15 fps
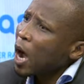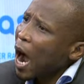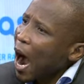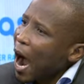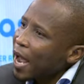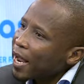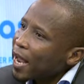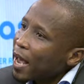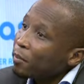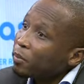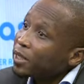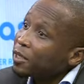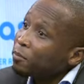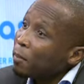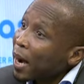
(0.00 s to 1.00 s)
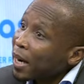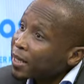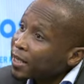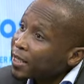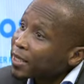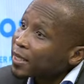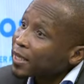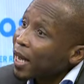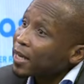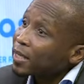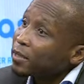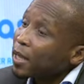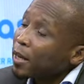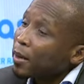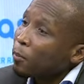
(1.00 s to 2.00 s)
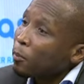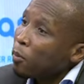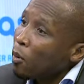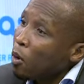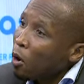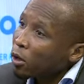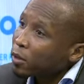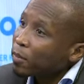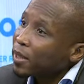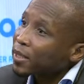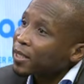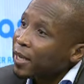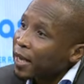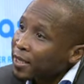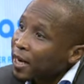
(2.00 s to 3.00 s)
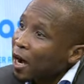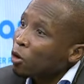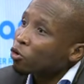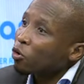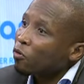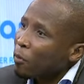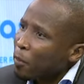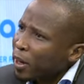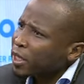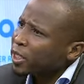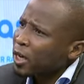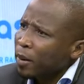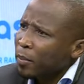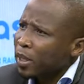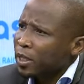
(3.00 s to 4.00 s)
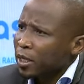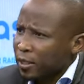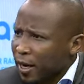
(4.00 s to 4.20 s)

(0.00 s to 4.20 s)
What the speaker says: I am demanding that the board must get out of operational matters,